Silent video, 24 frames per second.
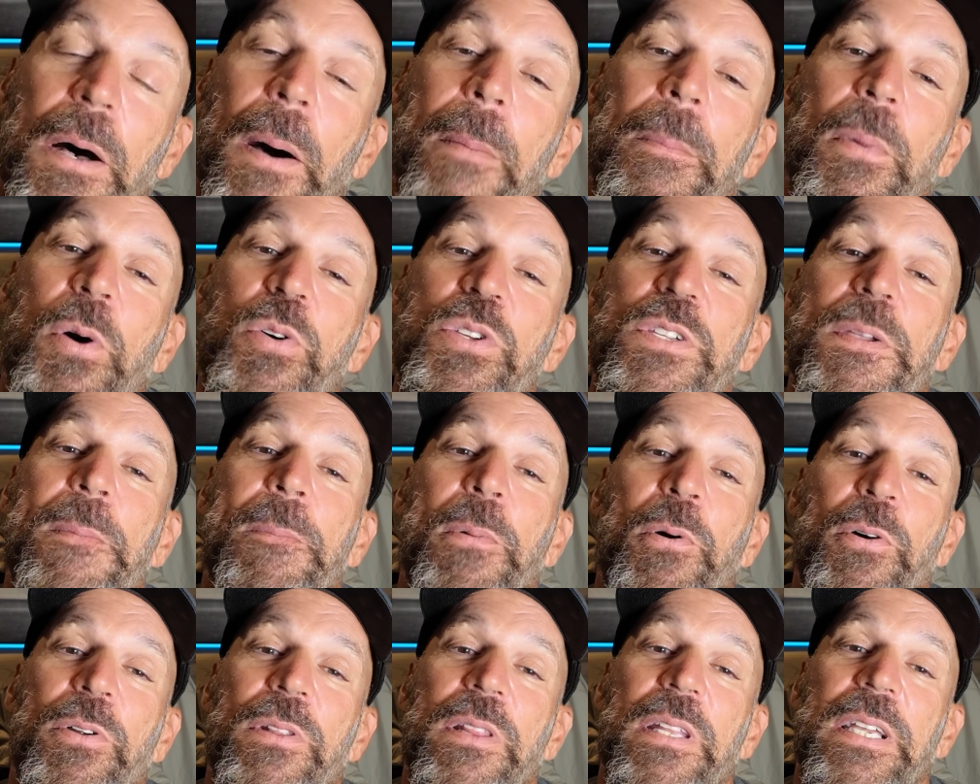Most
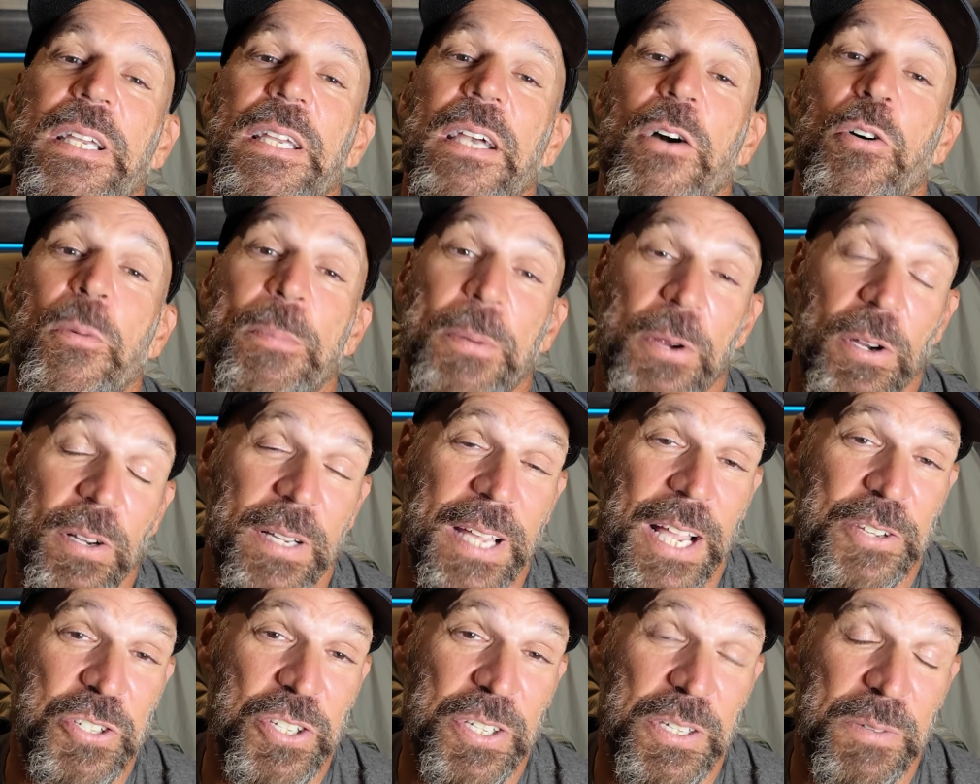importantly, I hope you're all
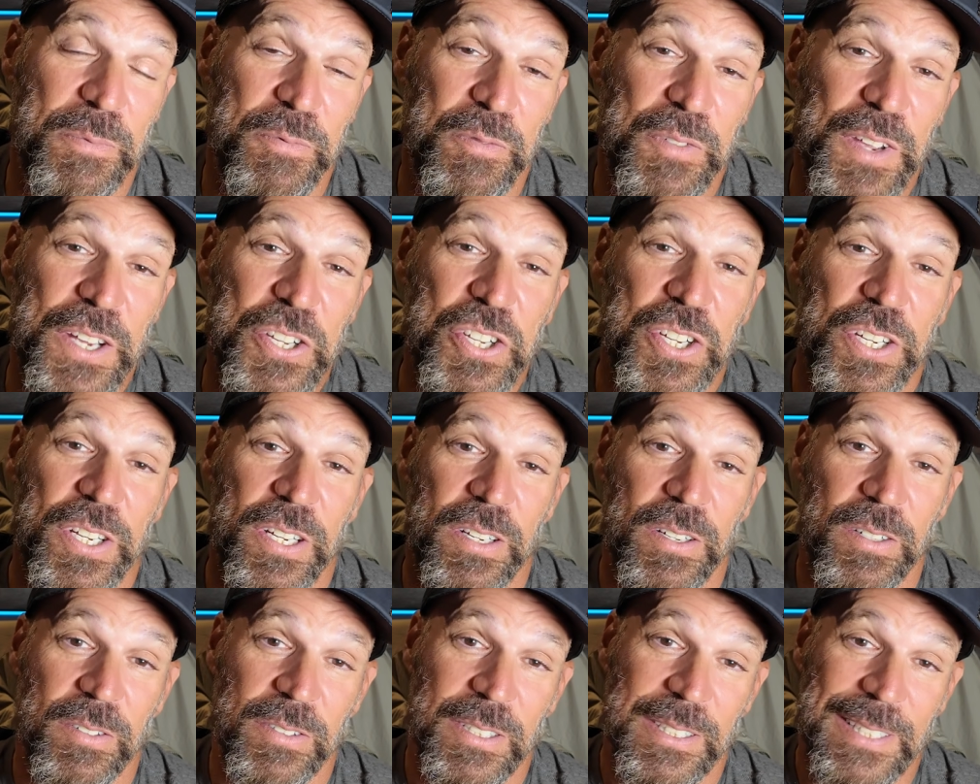catching some fish.
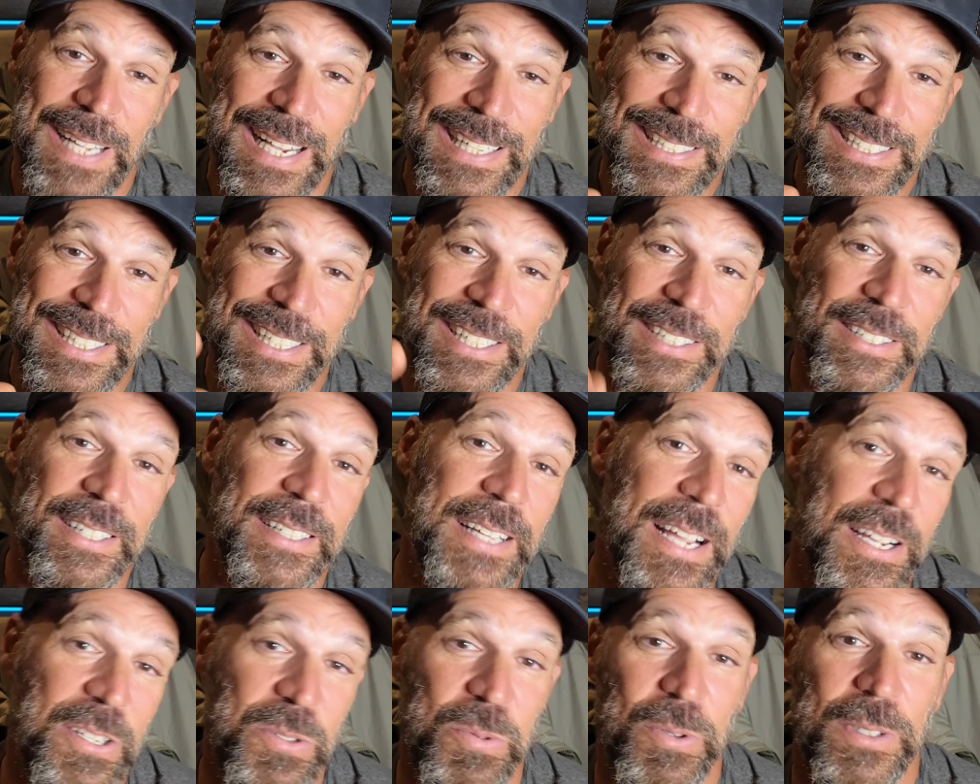Talk to you on the
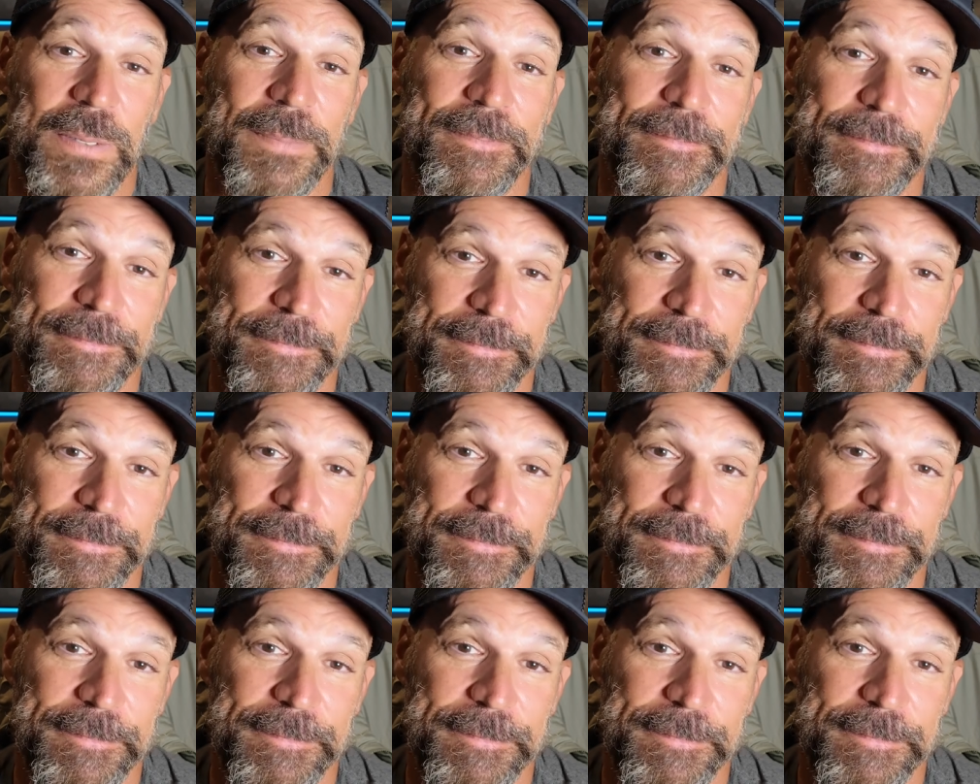next one.